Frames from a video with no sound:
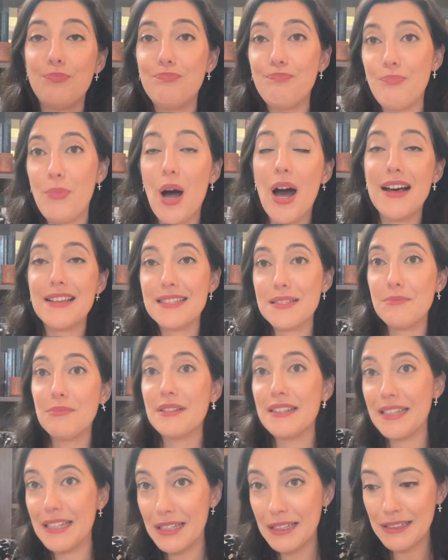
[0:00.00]

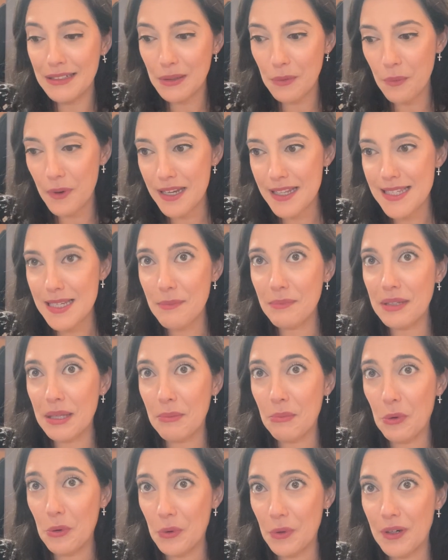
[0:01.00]
possibly wants
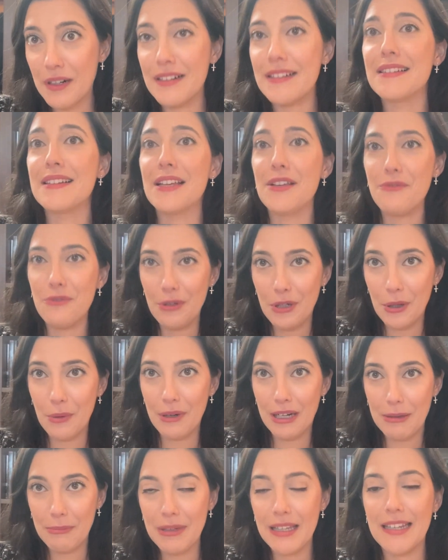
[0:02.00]
something more, if you know
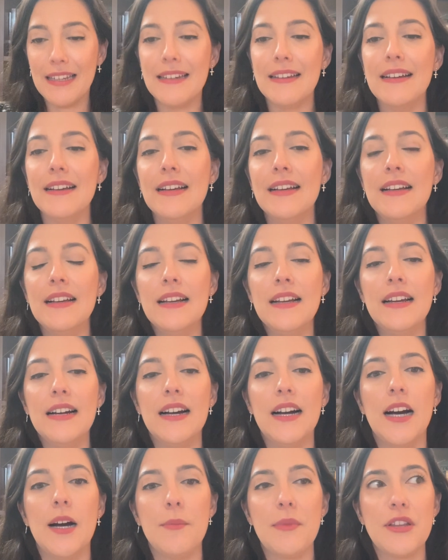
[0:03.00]
what I mean.
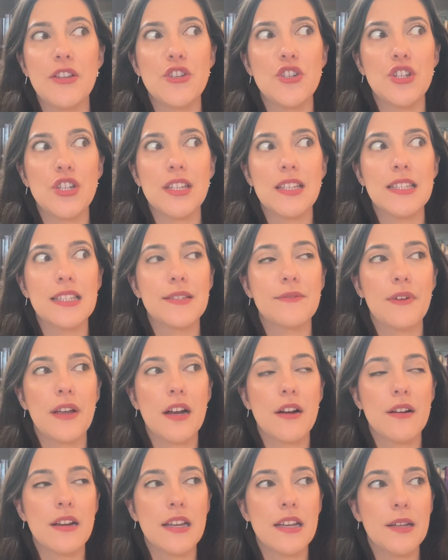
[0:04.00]
And she's
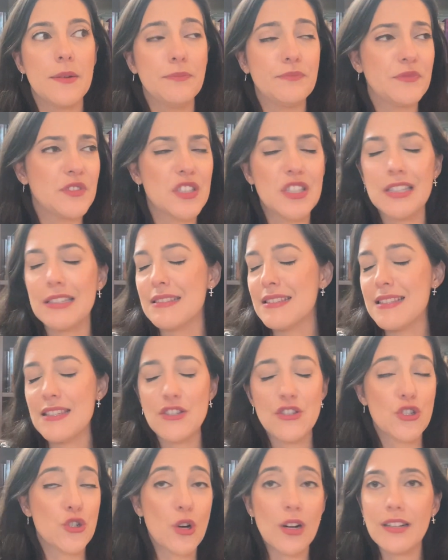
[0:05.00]

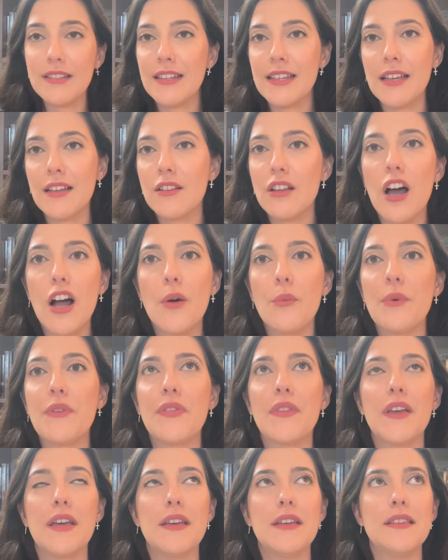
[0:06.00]
struggling a lot with
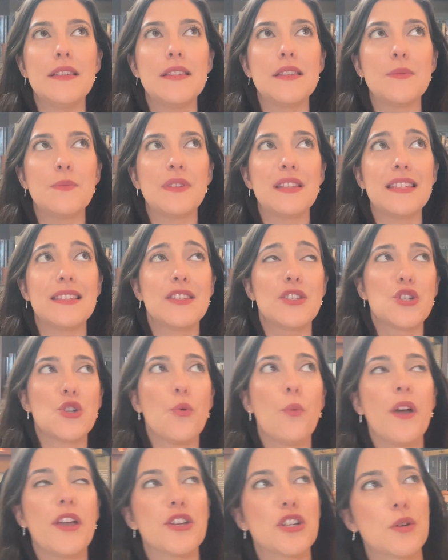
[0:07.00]
the
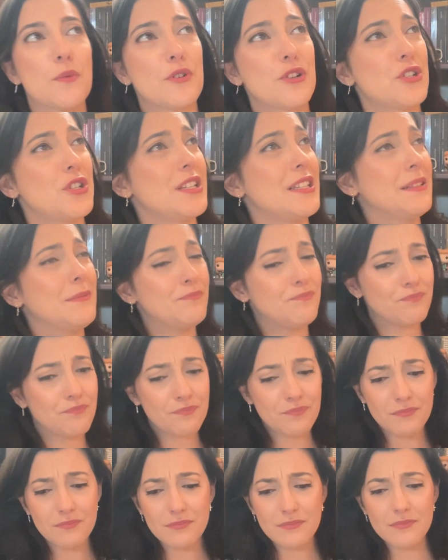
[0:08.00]
situation where she
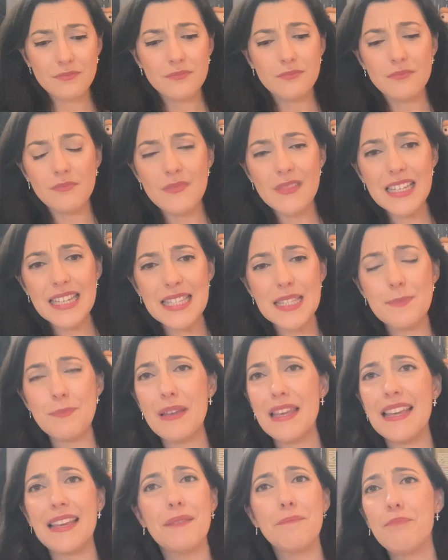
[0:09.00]
is
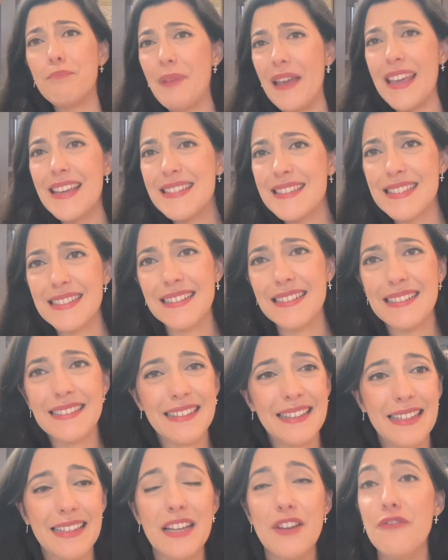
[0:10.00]
being
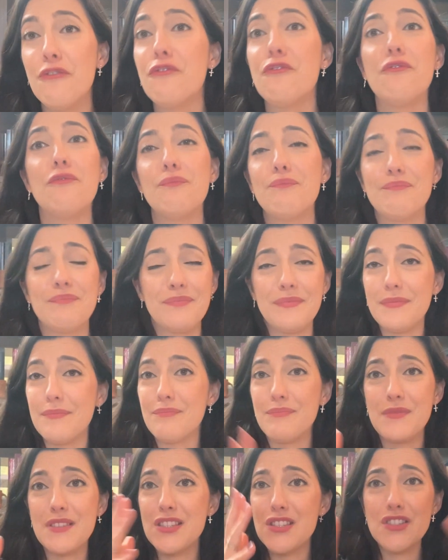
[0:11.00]
basically
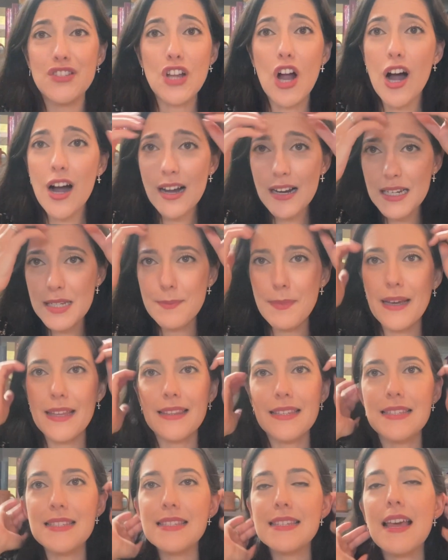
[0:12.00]
stalked by
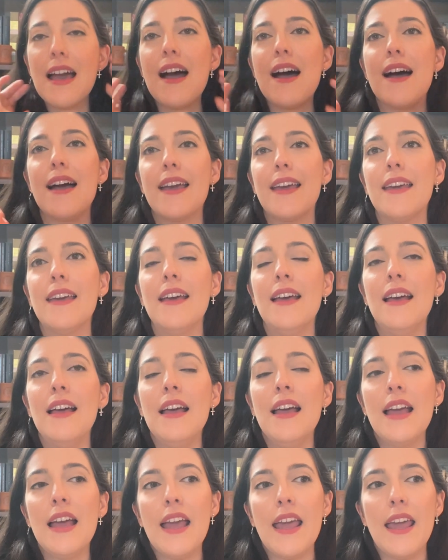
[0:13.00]
this guy,
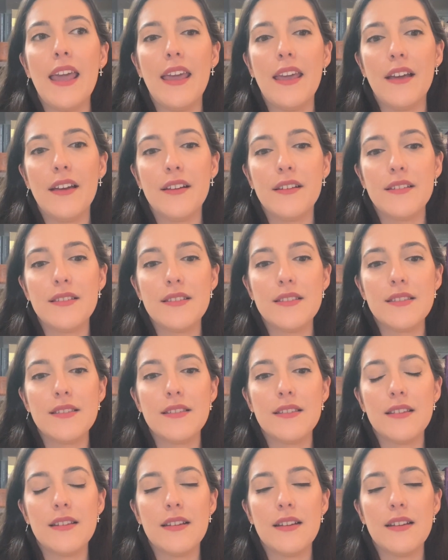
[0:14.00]
and